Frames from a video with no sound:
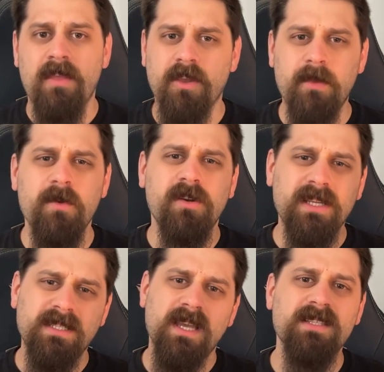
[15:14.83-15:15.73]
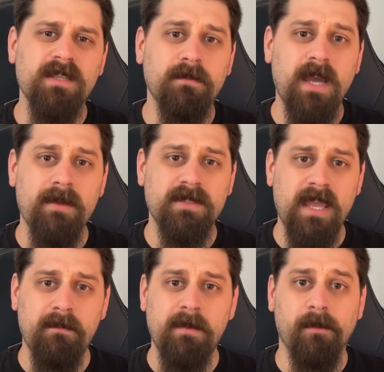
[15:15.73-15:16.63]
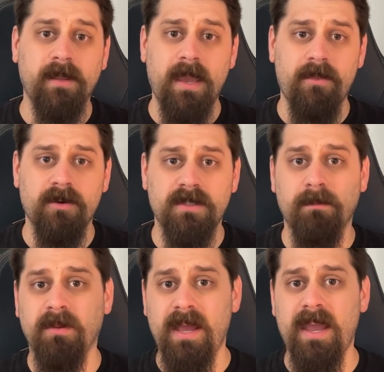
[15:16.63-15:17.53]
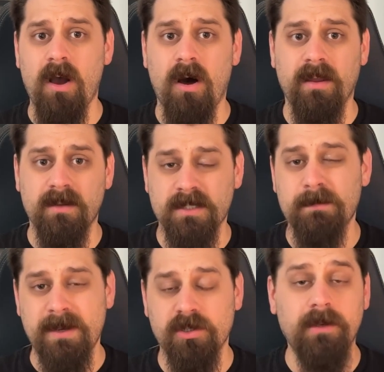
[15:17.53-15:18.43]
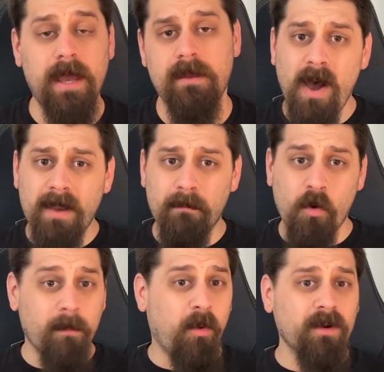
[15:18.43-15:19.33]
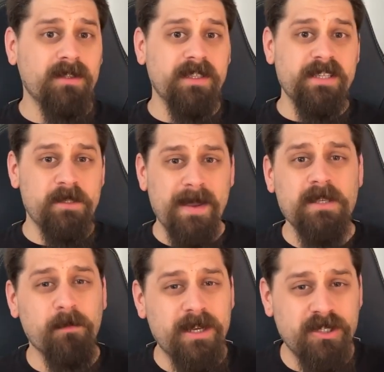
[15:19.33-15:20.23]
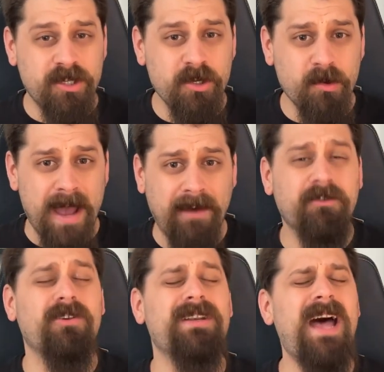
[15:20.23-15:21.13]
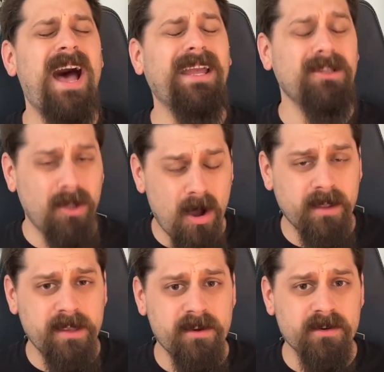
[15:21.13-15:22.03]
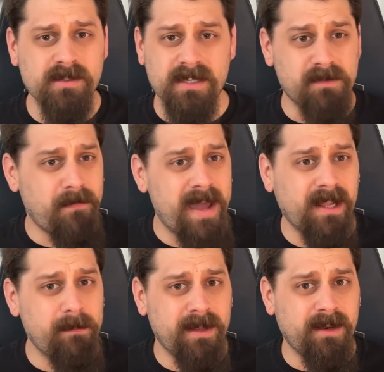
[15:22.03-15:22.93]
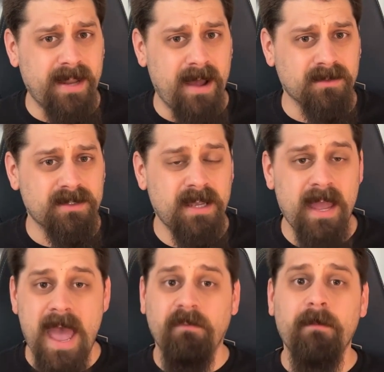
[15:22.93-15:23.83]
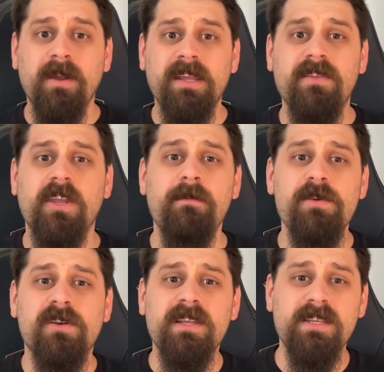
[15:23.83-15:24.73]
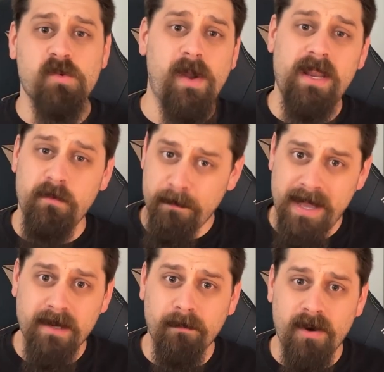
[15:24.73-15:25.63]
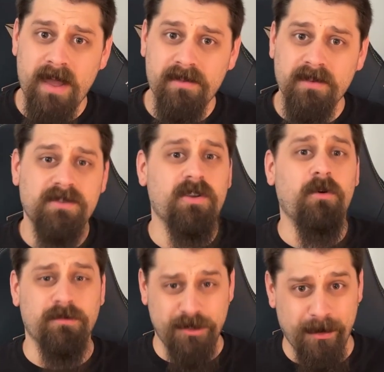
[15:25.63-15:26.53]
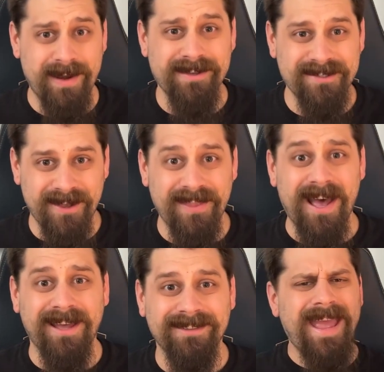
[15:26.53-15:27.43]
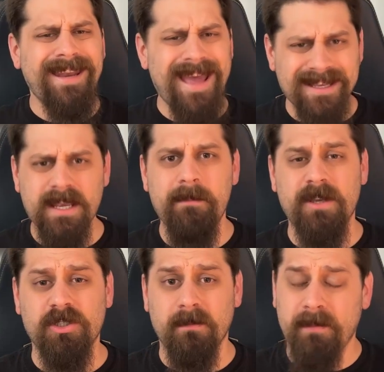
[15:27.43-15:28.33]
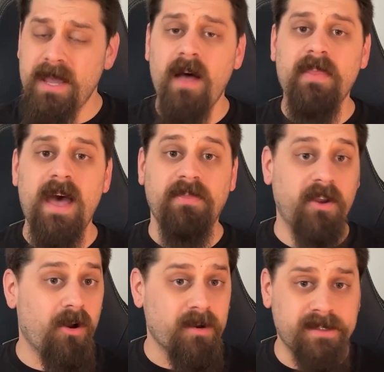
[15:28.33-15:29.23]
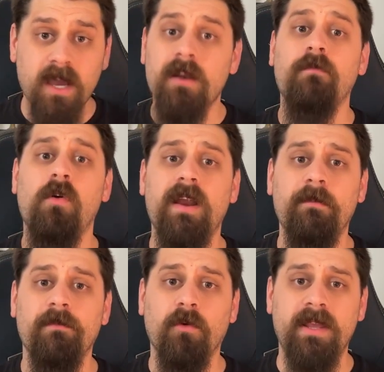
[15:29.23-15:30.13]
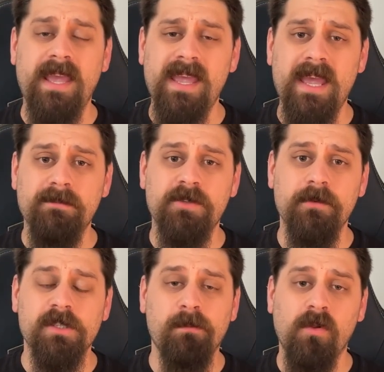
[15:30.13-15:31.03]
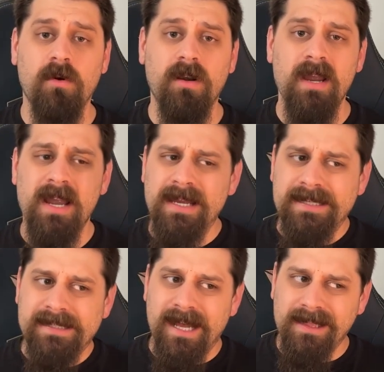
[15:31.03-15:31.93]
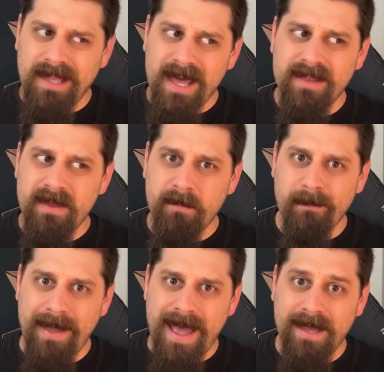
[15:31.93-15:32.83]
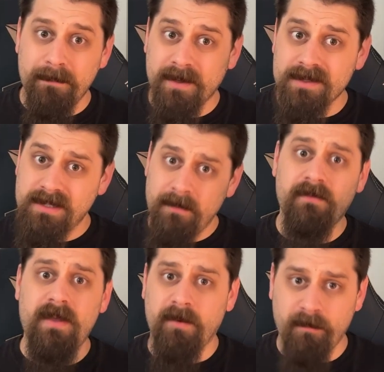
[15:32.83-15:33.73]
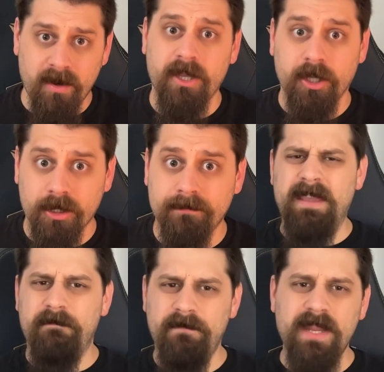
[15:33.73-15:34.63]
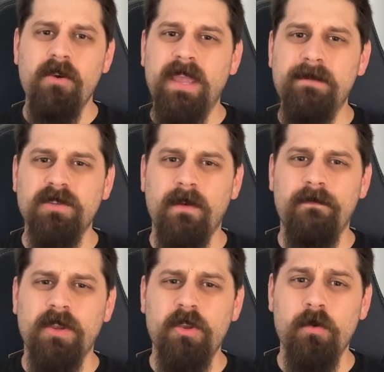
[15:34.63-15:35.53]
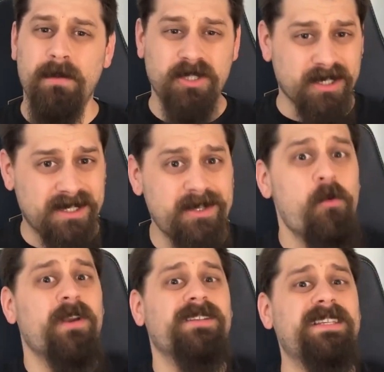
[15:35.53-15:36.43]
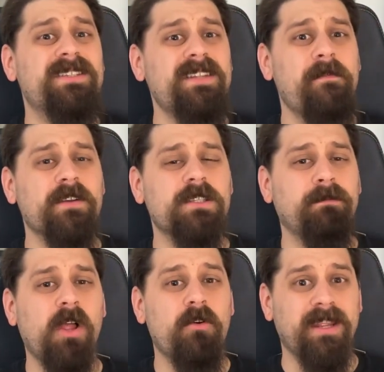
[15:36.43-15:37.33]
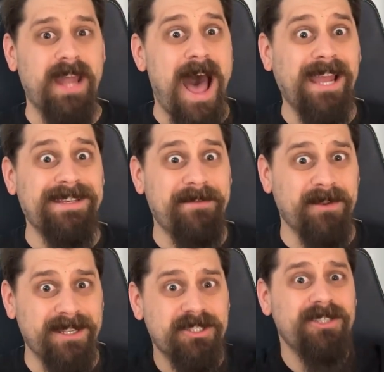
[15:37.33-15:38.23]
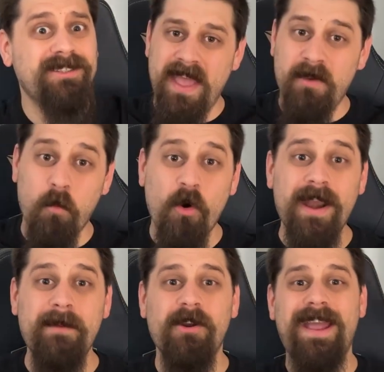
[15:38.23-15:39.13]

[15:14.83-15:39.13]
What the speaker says: the community does sometimes get people together to play on a special night. But more importantly, Space Marine 2, after 9 long years, has finally been announced. Everybody in the community is waiting with bated breath, so join us on that. And as I mentioned, beyond that, there are a ton of Warhammer 40k games to explore. A lot of them are bad, but some of them are pretty good. If video games aren't for you, but you still want to see stuff explode in high definition, then Warhammer